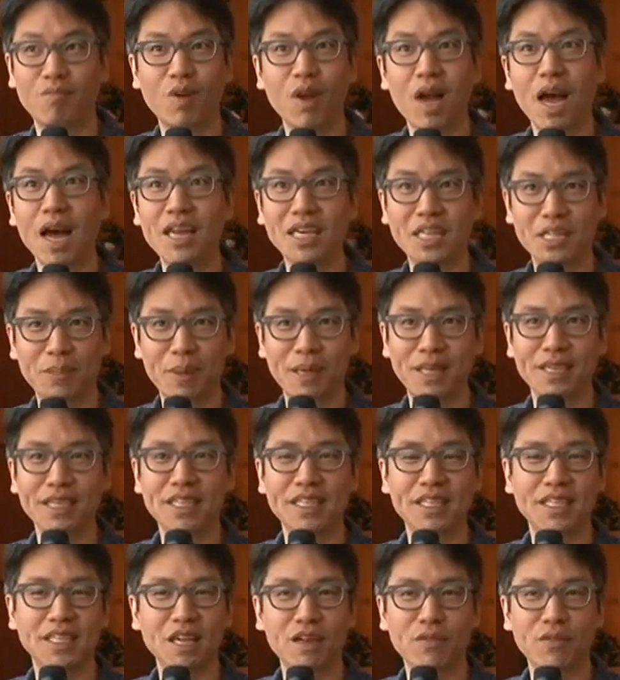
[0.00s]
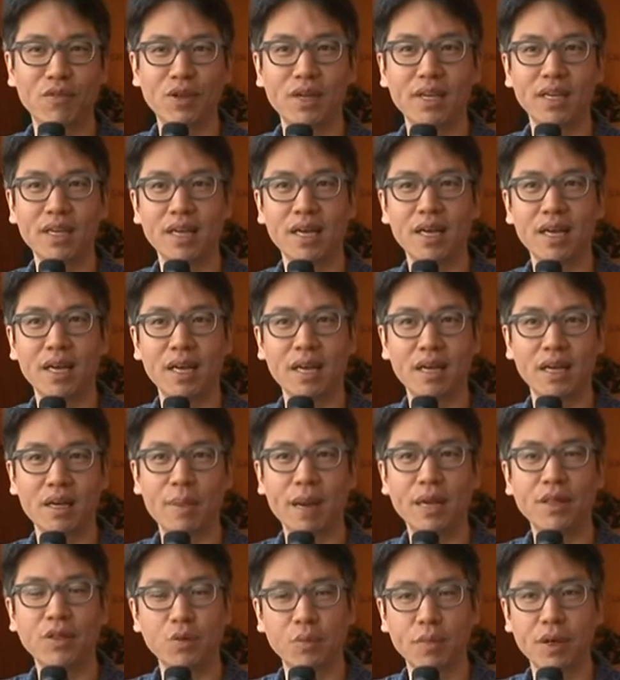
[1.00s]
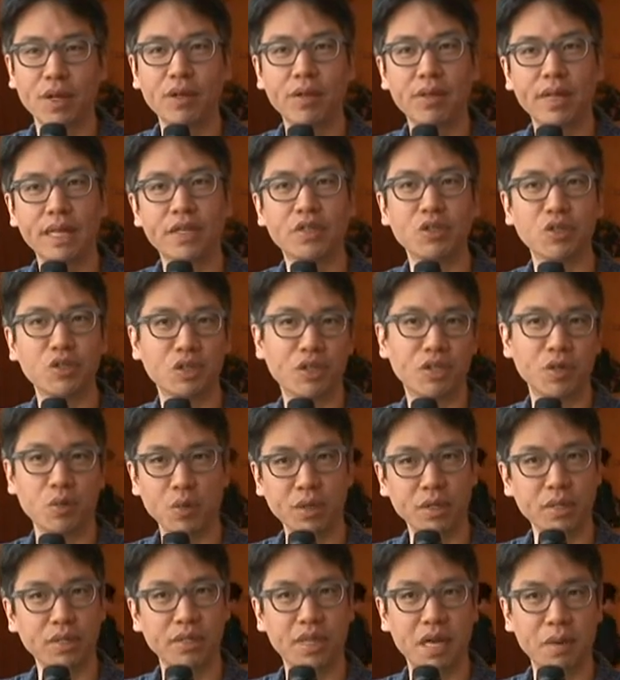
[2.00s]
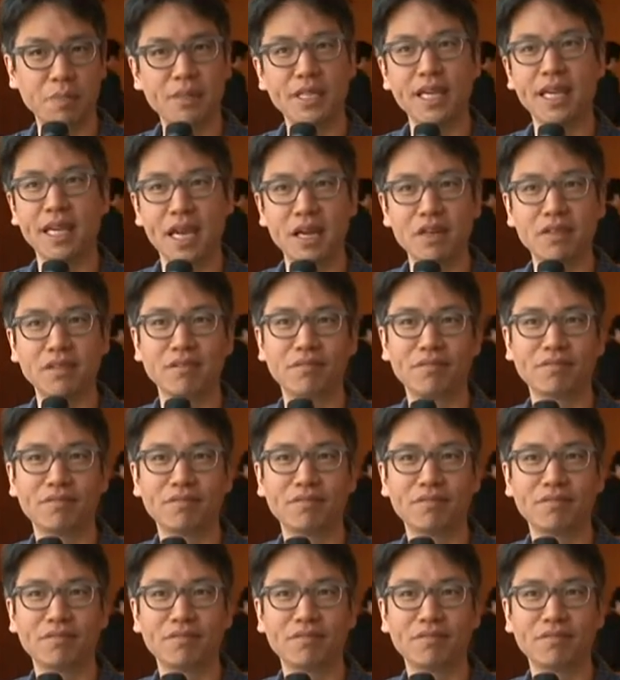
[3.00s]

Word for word: unexpected discovery uh, about their mother that turns their world upside down.